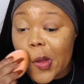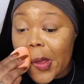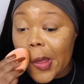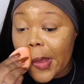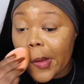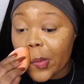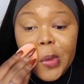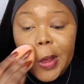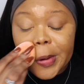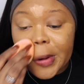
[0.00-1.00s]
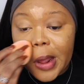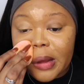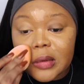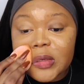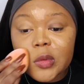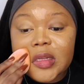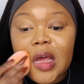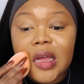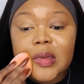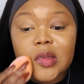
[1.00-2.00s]
I don't know, I just really
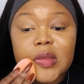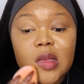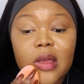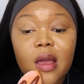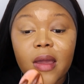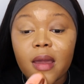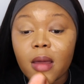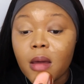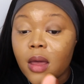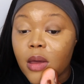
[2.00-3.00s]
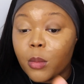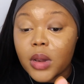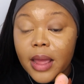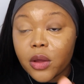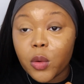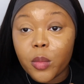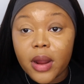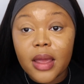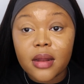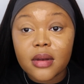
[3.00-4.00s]
hate to see a black-owned
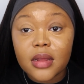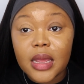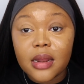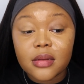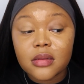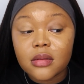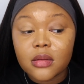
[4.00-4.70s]
brand get